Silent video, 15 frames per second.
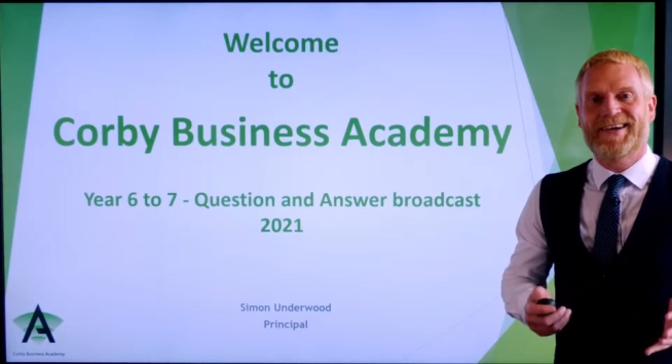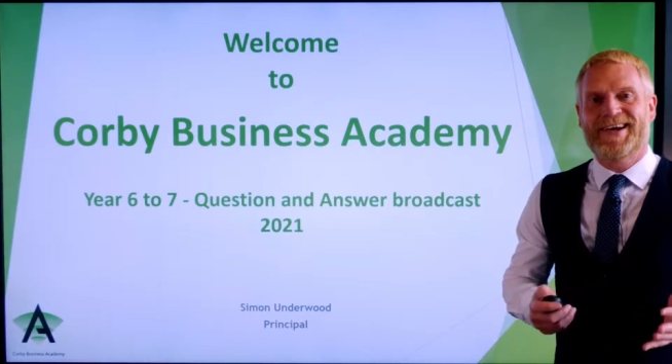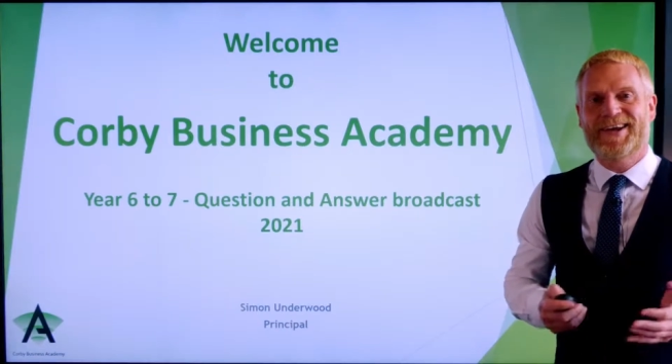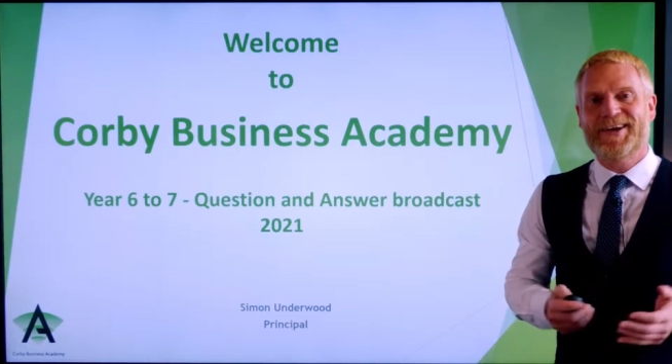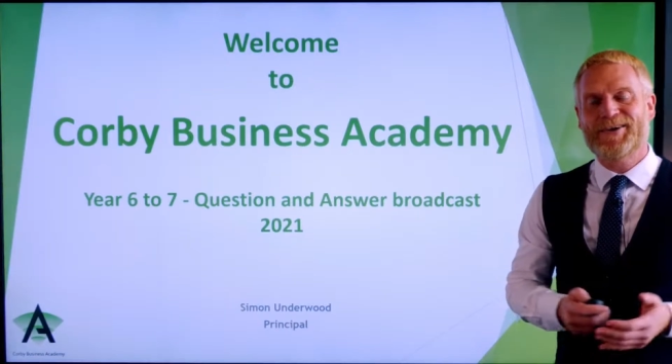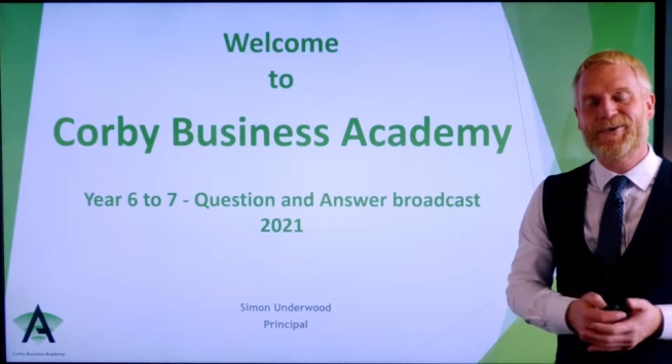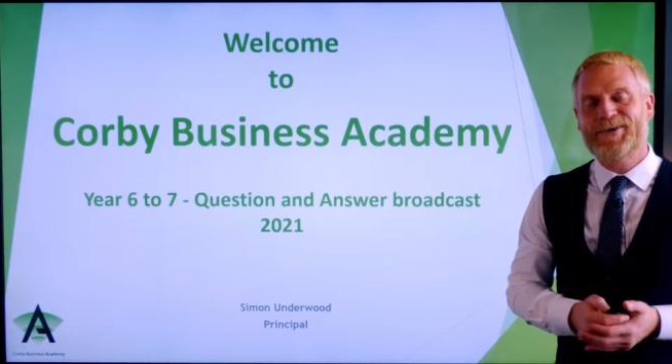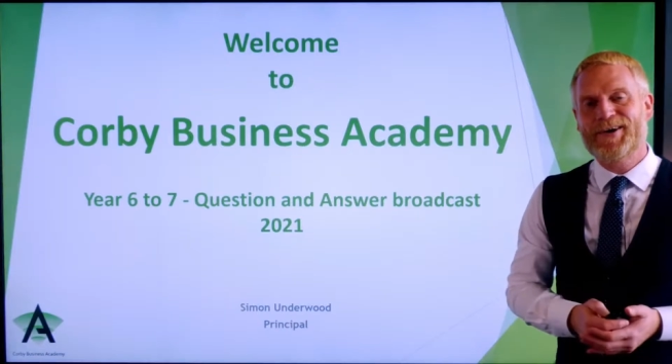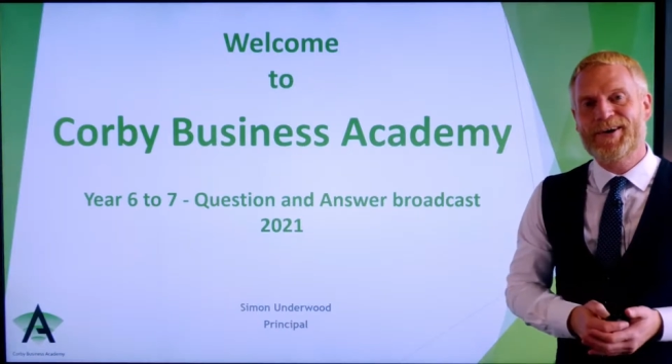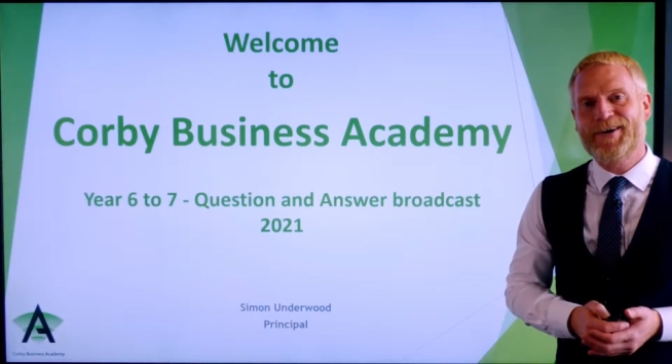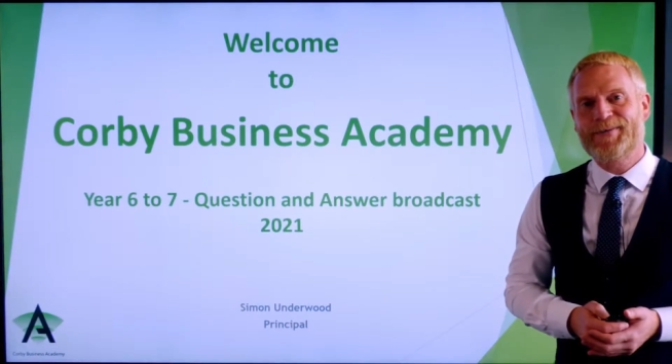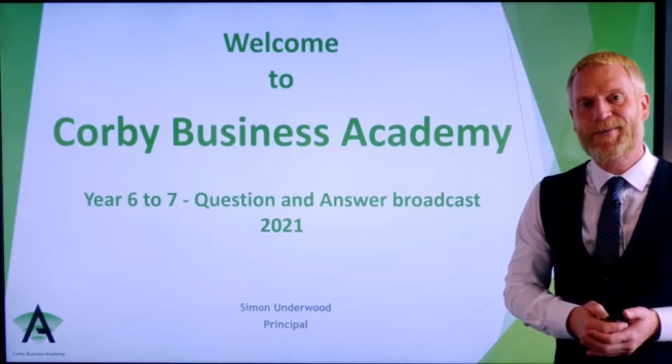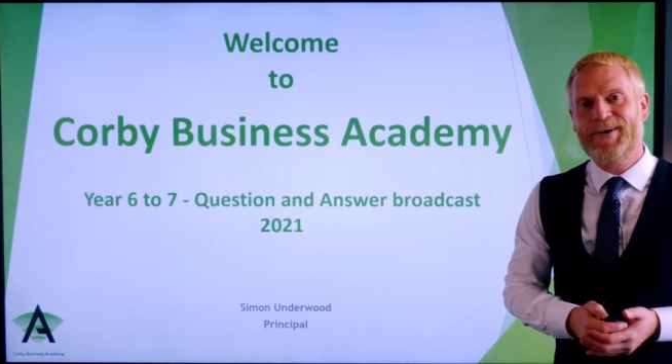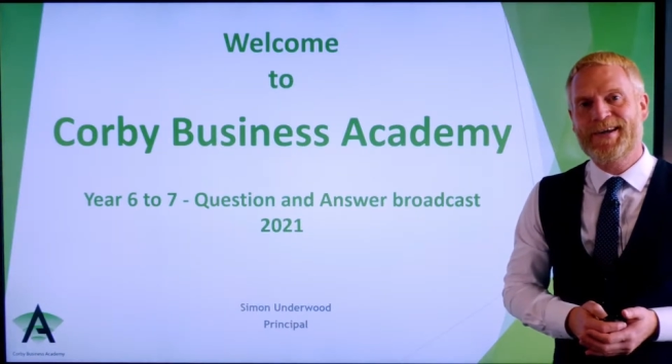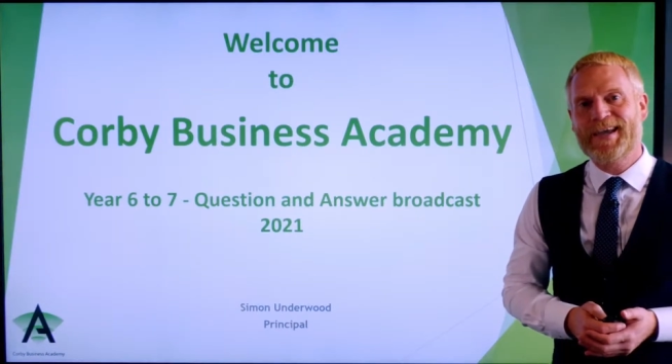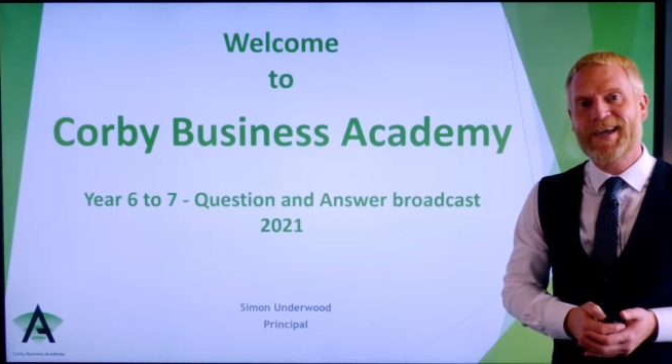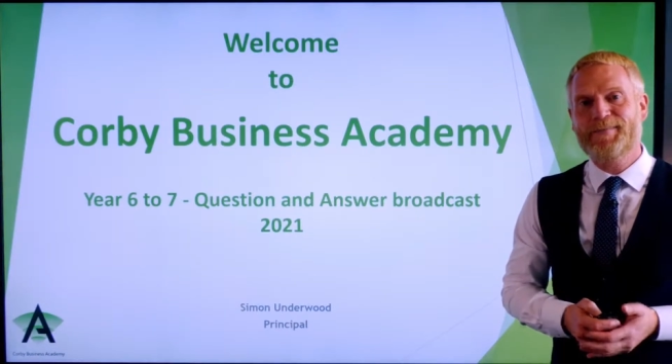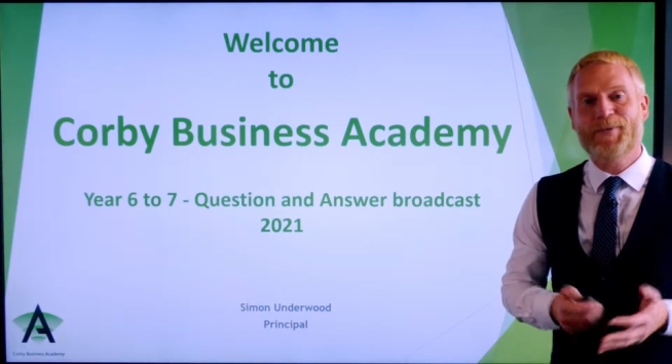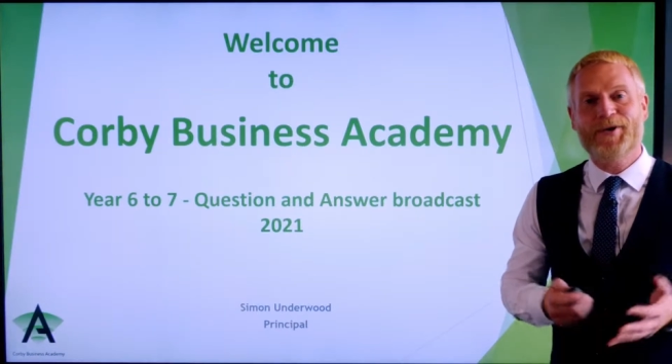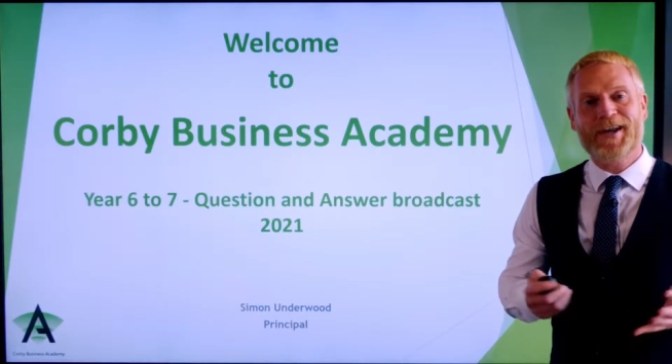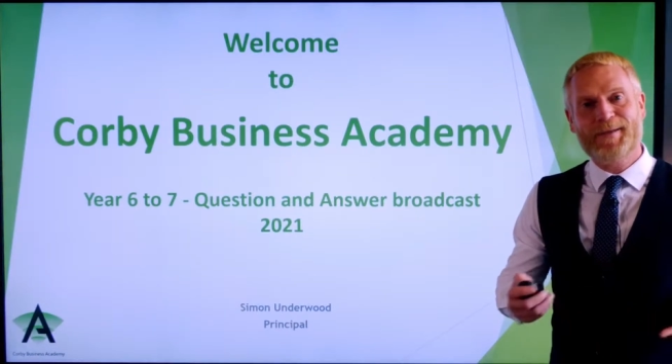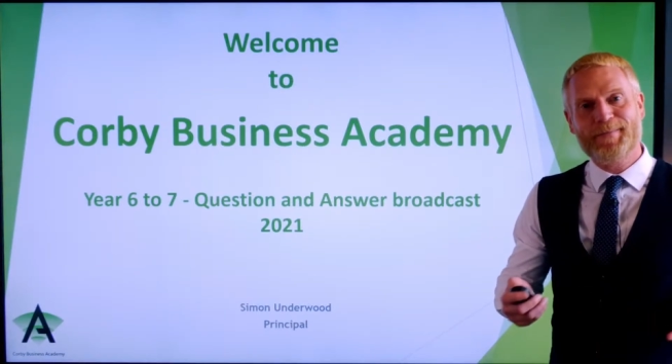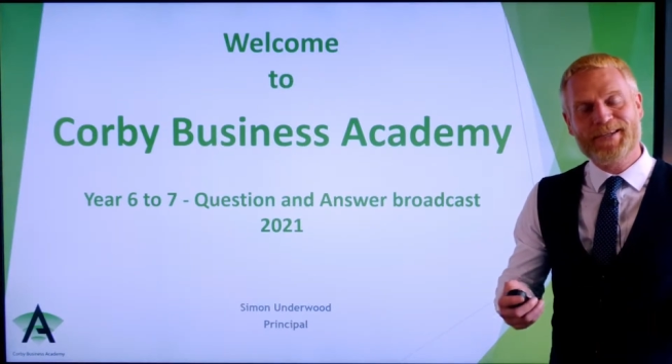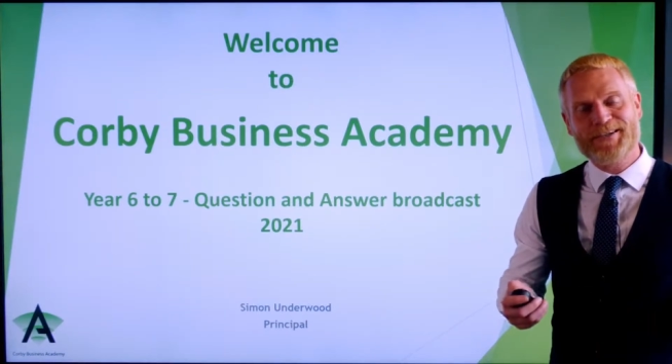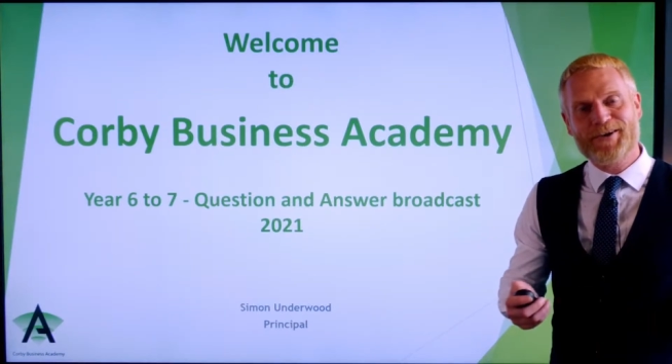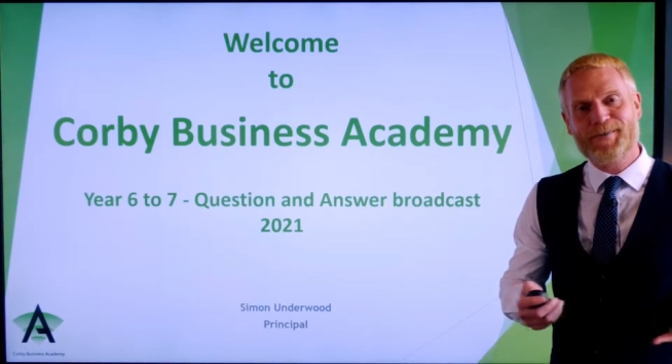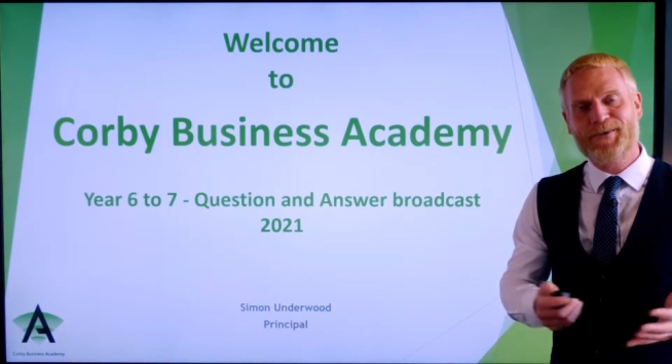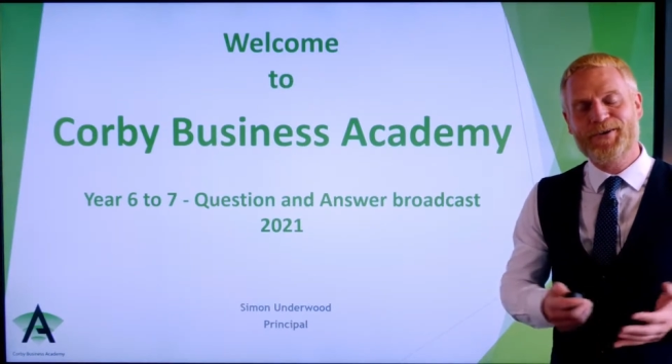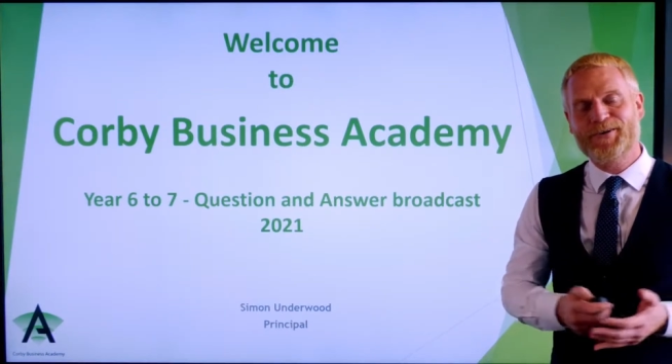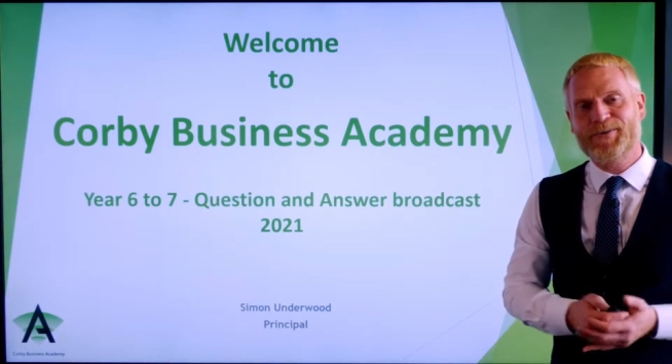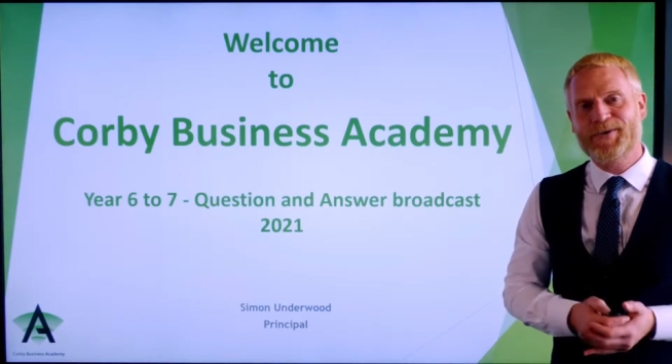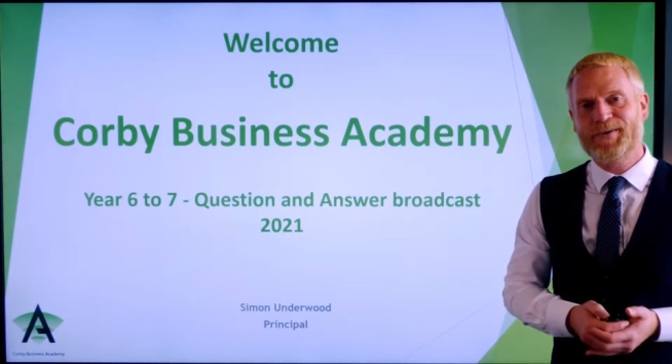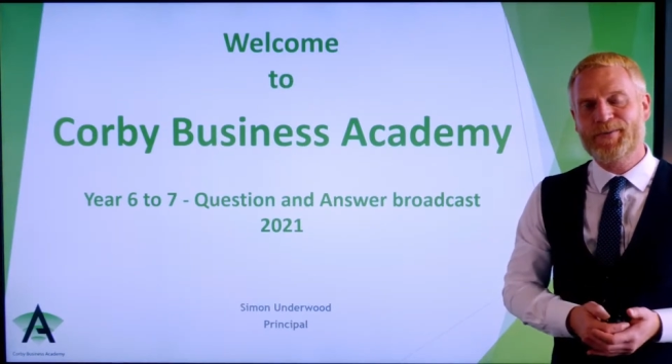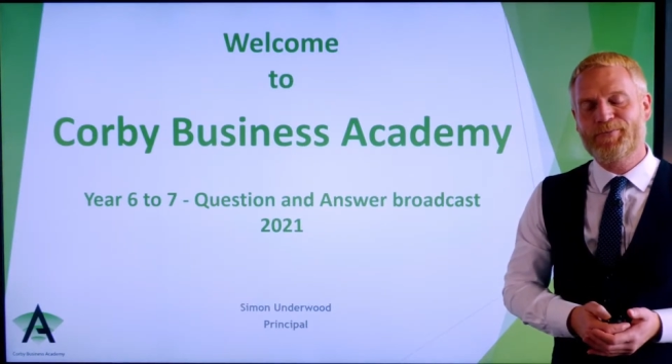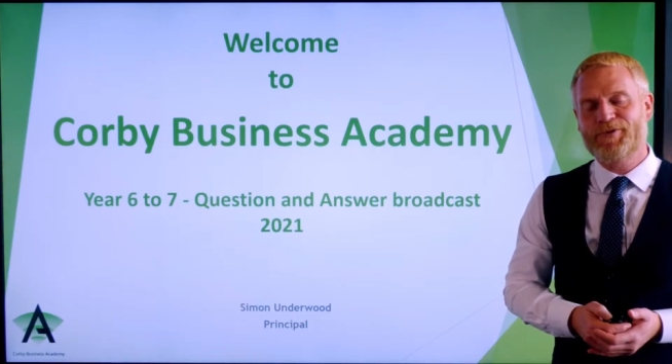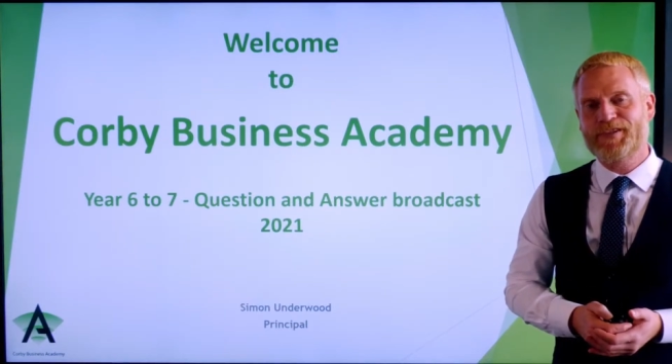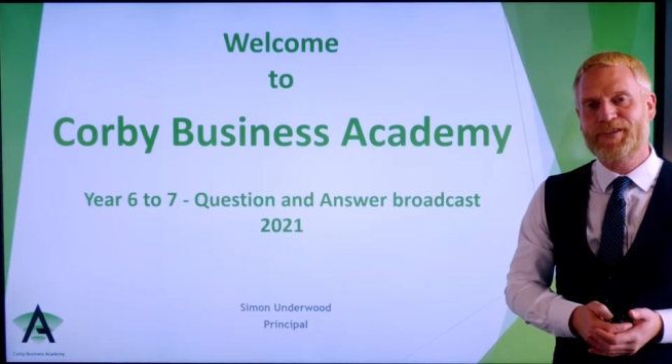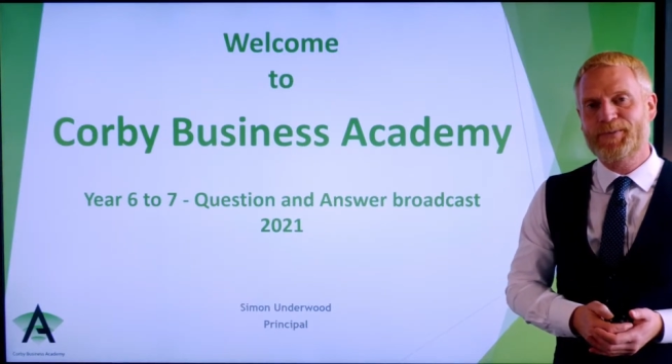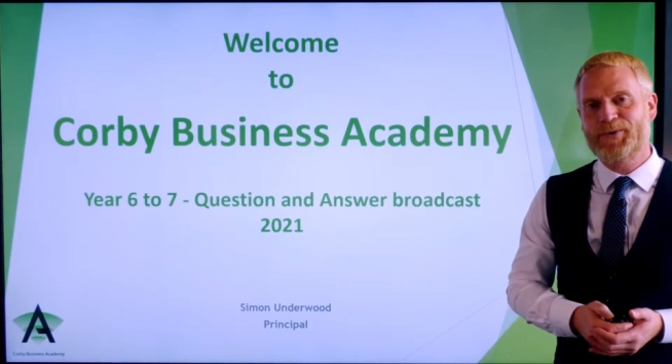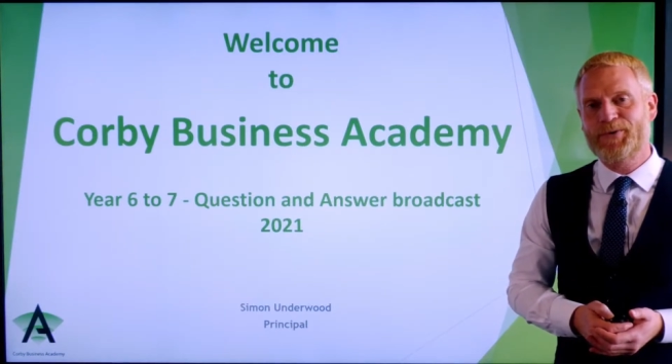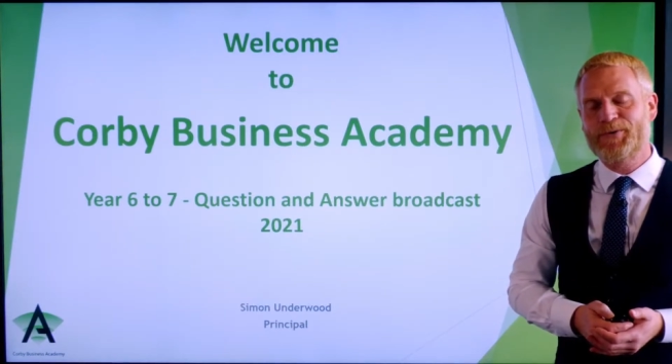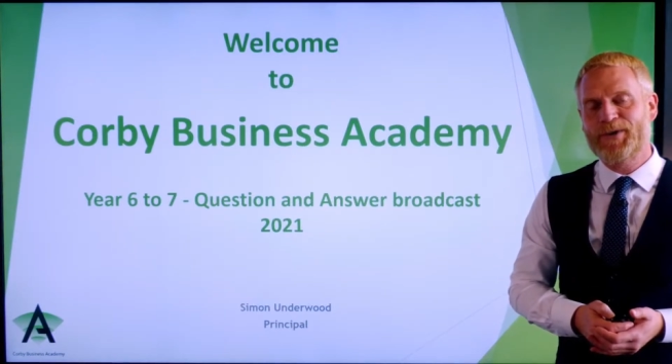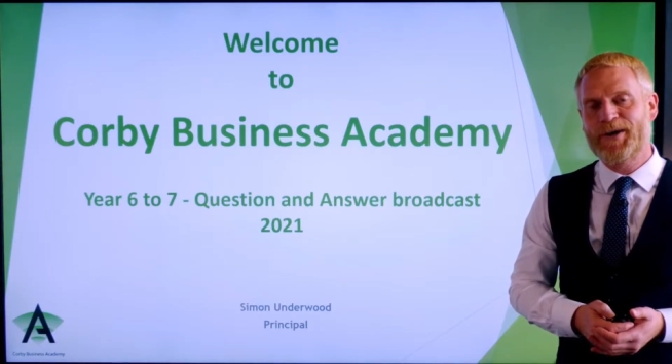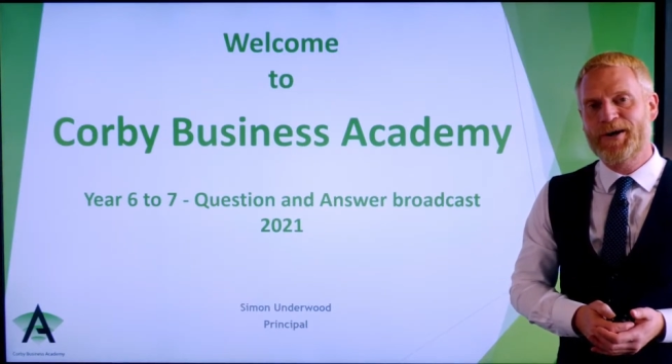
Hello, again my name is Simon Underwood, I'm the principal,